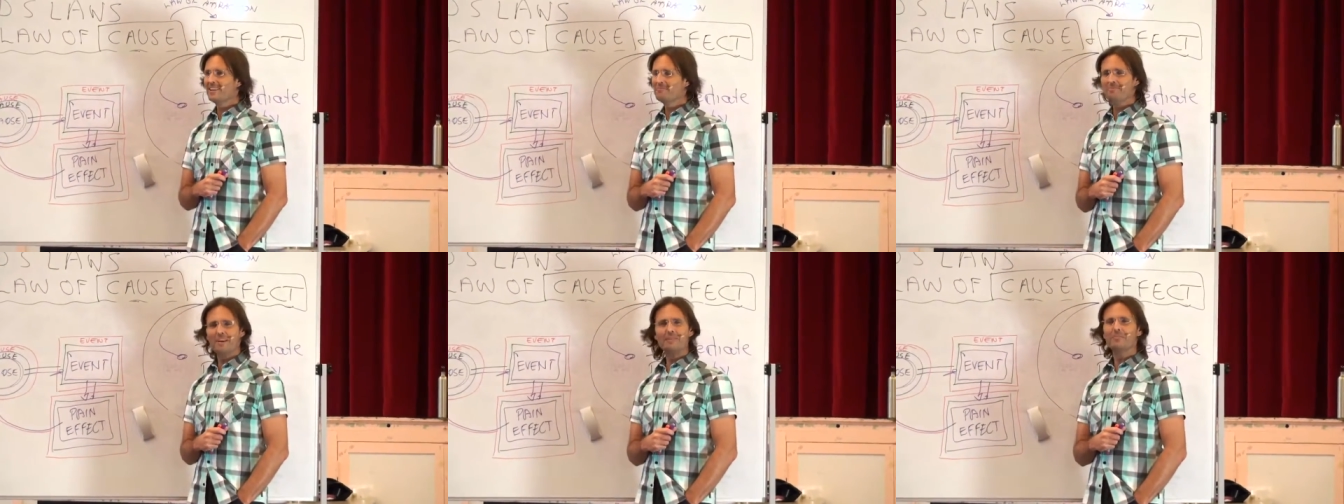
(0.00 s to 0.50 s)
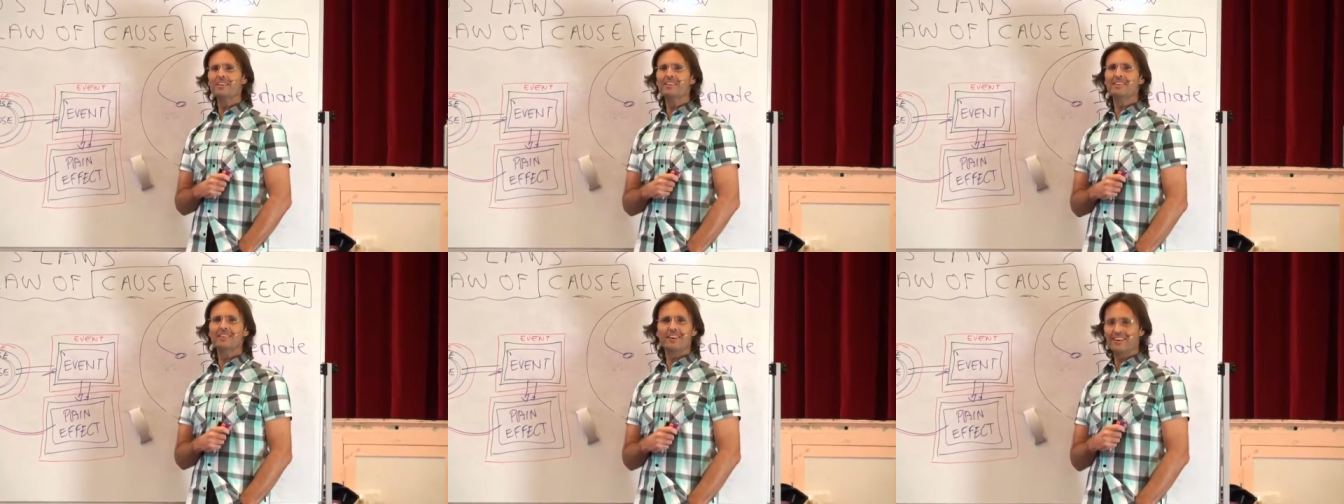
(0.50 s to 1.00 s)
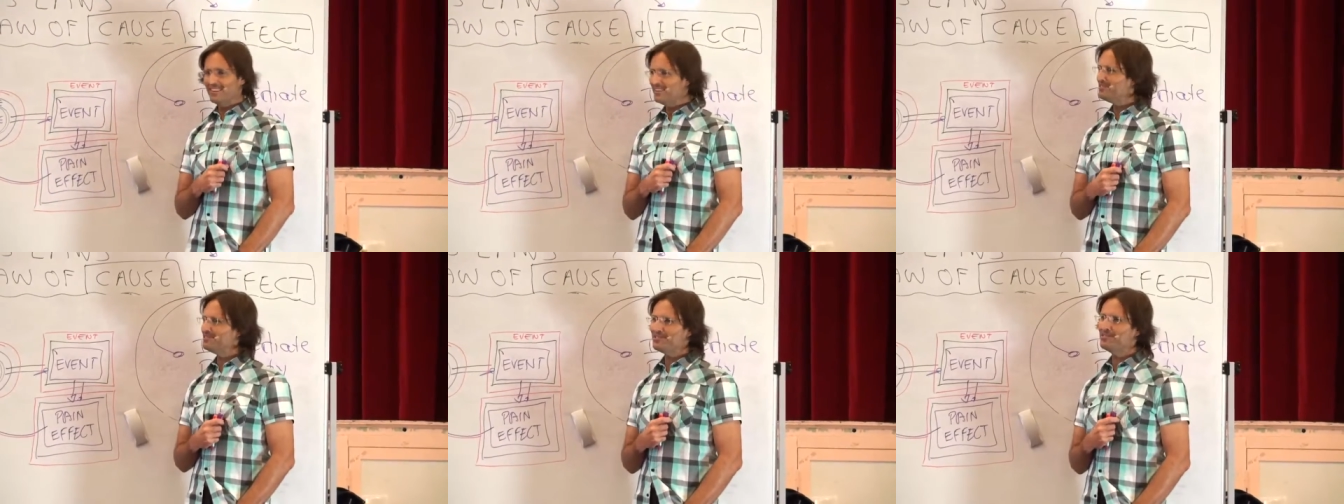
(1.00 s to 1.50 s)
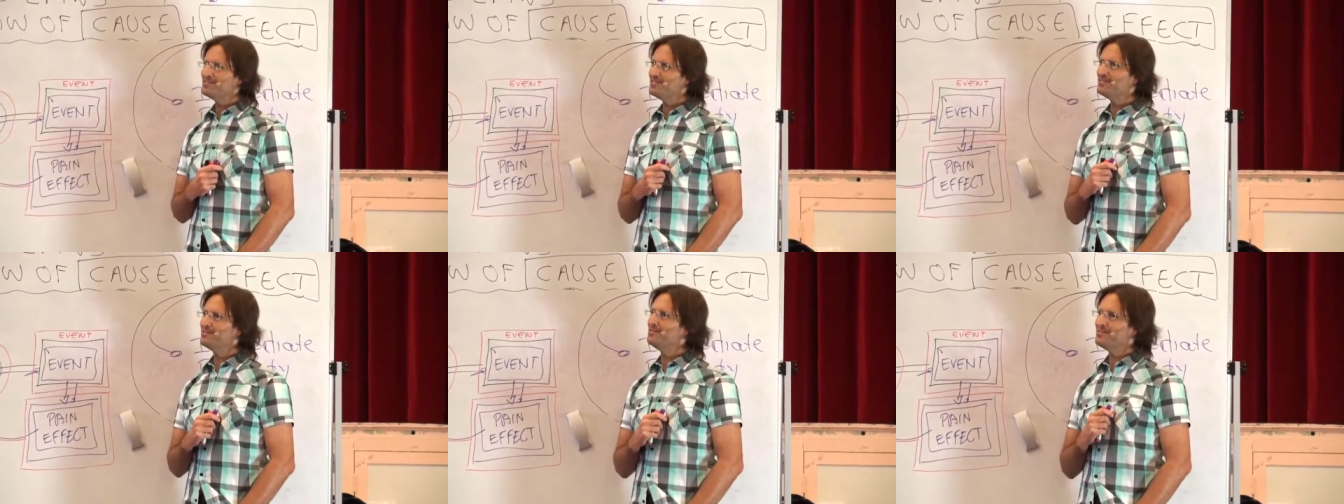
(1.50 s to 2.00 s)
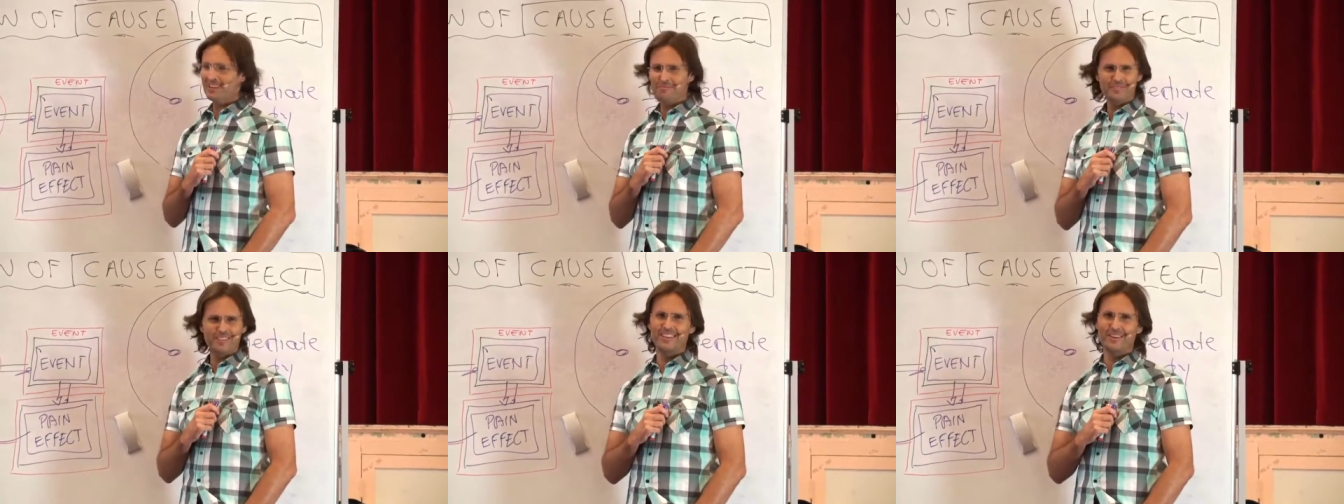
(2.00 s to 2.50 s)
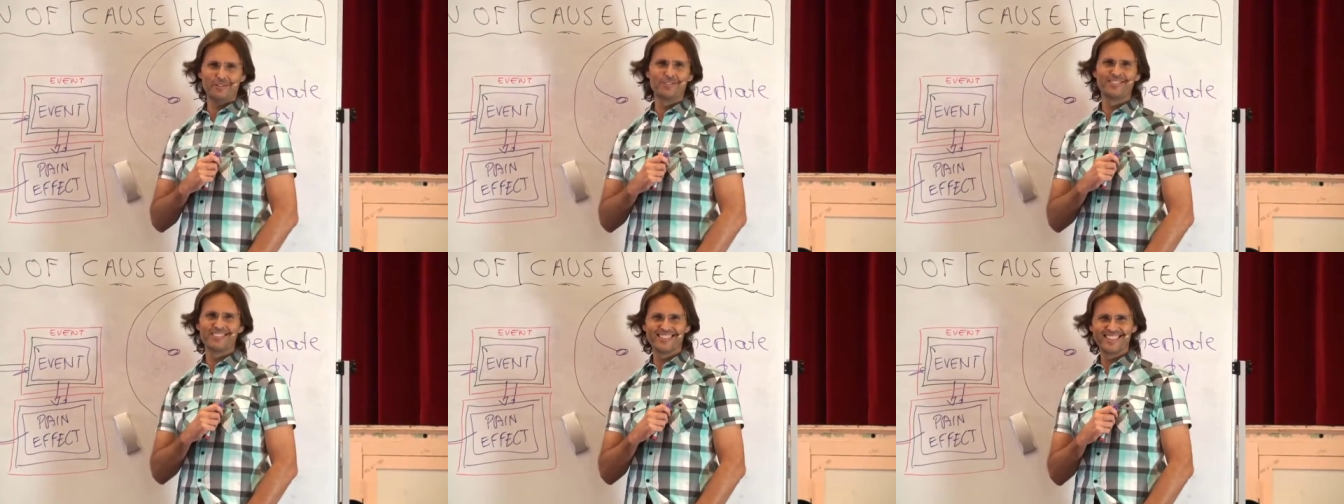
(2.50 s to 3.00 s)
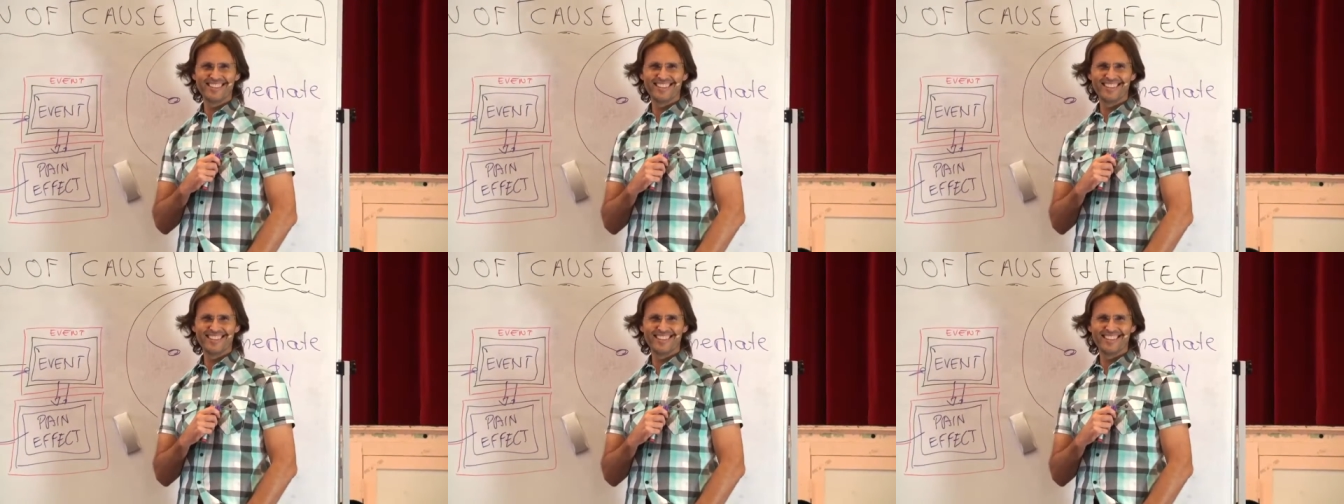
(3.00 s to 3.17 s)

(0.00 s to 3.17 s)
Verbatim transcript: Maybe I need to choose to do something else.